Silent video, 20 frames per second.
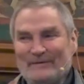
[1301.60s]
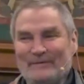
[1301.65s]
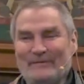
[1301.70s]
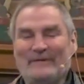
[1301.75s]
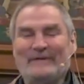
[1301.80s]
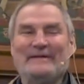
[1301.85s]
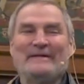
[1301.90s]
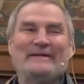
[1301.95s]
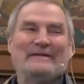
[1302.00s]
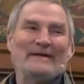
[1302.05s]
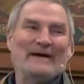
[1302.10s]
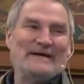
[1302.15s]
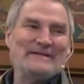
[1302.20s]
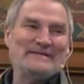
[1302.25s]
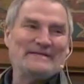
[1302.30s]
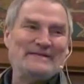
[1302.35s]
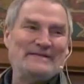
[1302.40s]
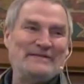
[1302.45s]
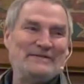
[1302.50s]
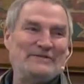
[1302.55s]
One of the
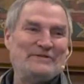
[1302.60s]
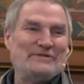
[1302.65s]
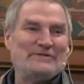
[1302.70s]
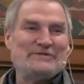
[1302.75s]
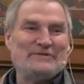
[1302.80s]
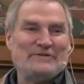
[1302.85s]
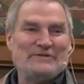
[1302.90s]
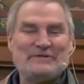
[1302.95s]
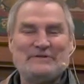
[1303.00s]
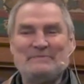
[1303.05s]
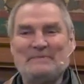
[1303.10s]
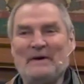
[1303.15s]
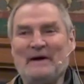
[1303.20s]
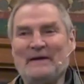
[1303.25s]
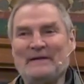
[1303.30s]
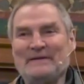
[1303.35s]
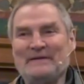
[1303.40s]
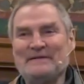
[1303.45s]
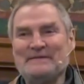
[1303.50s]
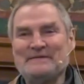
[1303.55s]
nice teachers is
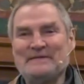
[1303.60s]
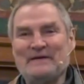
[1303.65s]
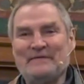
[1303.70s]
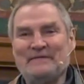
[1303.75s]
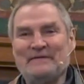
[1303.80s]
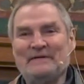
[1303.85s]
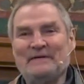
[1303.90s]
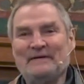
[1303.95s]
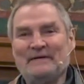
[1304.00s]
smiling and having.